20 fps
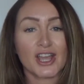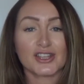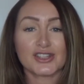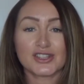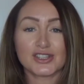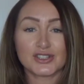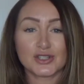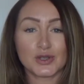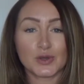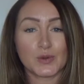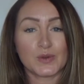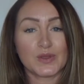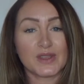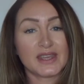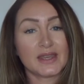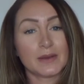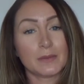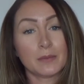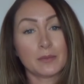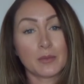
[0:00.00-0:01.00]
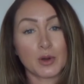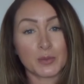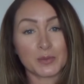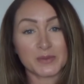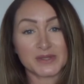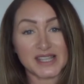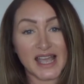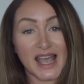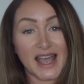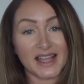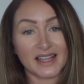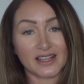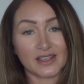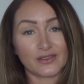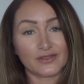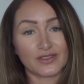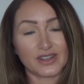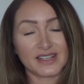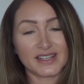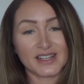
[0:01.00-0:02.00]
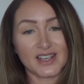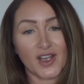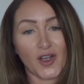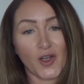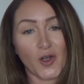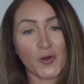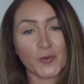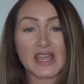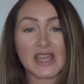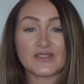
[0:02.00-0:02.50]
to do the mum tag video.